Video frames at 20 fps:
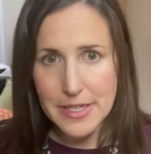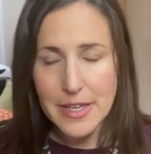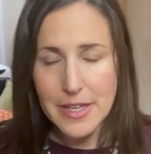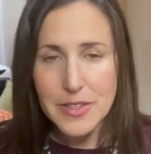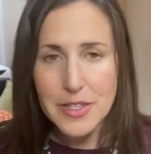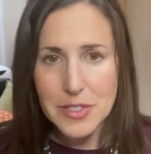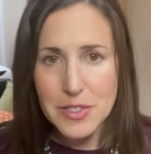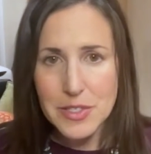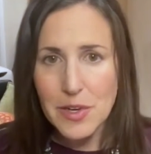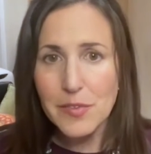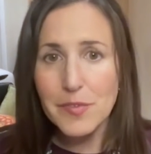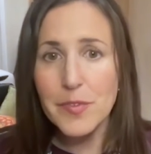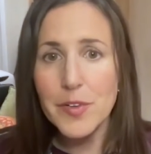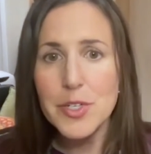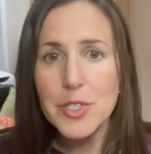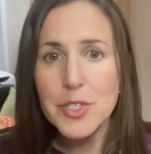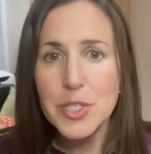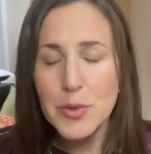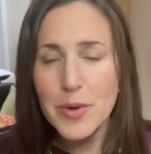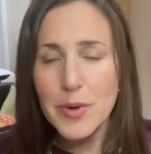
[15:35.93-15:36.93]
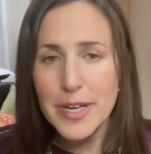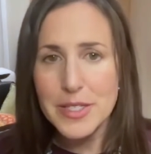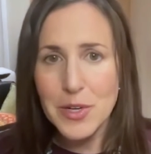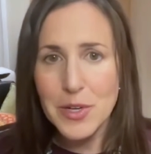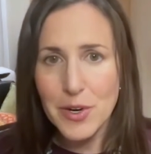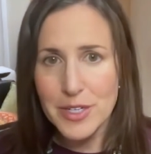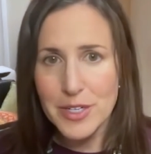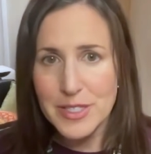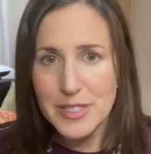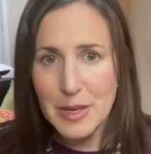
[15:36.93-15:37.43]
This is their first US
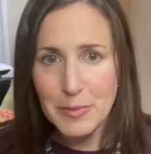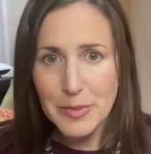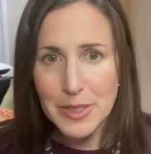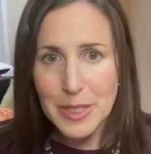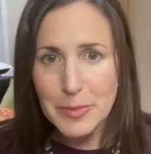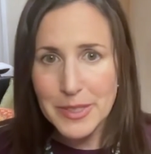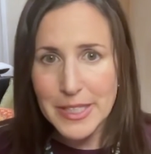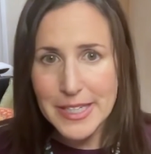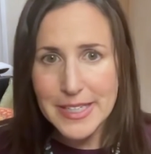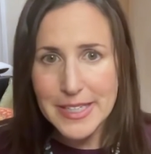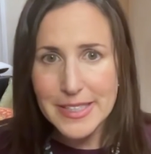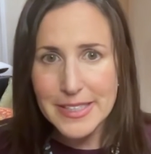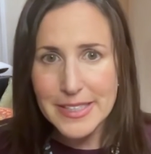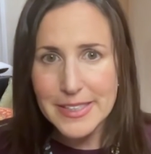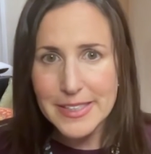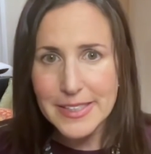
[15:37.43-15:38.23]
car assembly plant.